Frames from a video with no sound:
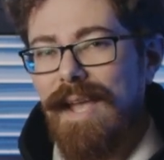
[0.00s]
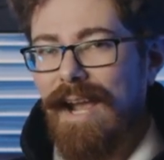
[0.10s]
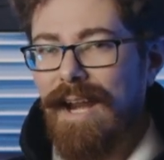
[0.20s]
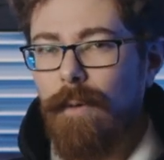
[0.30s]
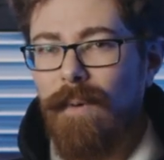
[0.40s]

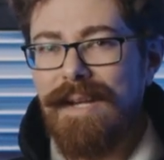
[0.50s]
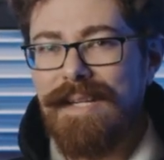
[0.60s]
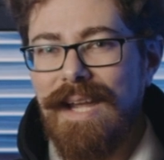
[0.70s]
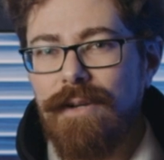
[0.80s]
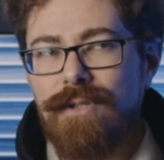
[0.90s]
and it went
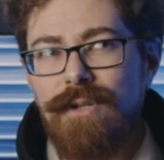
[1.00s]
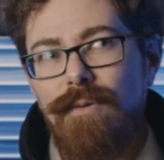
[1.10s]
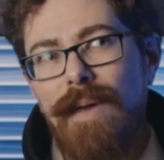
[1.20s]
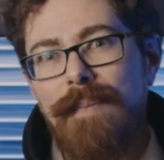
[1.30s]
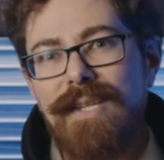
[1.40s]
down to
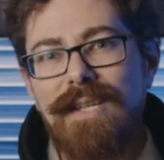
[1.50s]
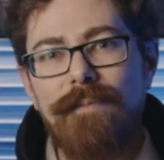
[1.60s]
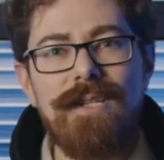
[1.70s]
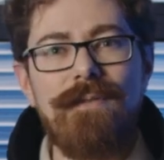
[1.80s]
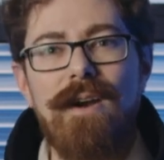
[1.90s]
maybe
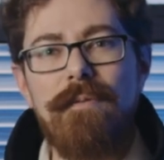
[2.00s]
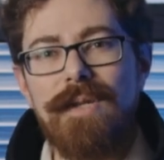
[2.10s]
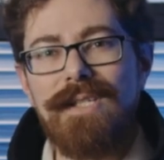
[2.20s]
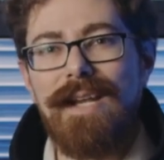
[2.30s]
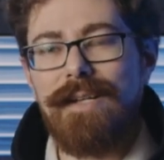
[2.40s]

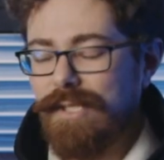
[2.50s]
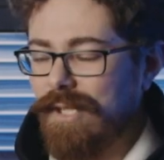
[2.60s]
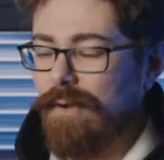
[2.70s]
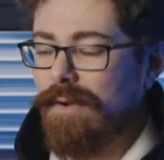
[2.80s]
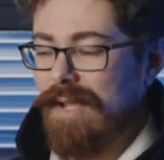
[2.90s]
75%,
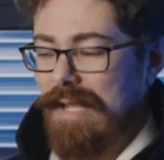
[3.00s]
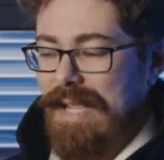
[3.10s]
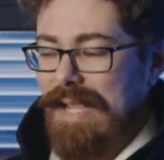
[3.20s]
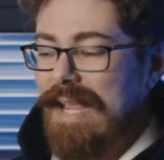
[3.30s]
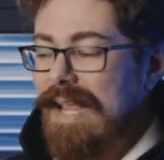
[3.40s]
so
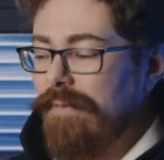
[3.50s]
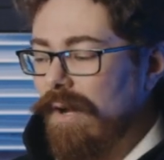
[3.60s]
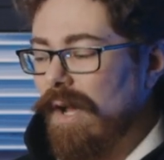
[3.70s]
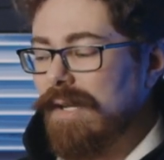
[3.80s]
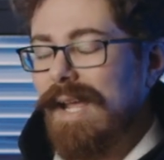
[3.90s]
even
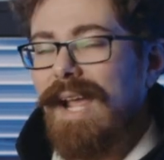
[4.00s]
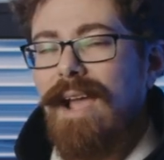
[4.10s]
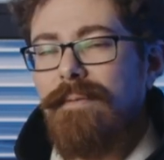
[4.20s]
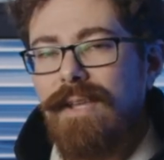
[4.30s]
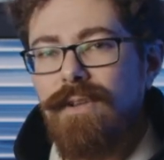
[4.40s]
under
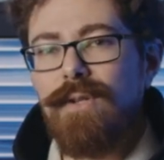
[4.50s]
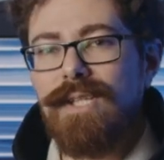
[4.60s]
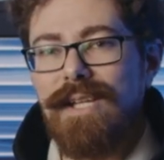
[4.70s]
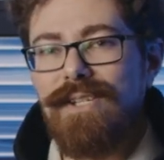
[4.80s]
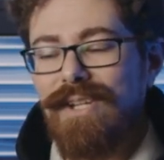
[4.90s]
heavy
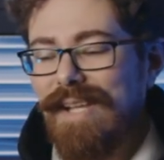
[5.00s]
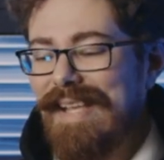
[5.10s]
usage,